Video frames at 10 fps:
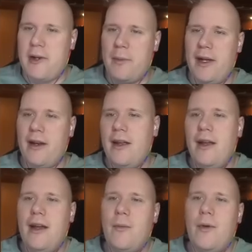bit.
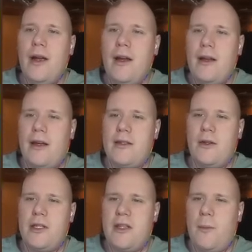Okay,
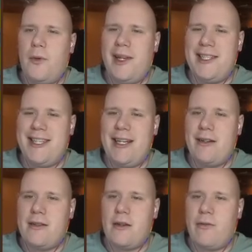so the submarine is
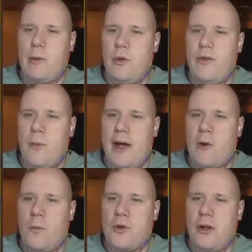here, so if we move the
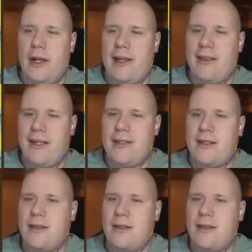quadcopter like this,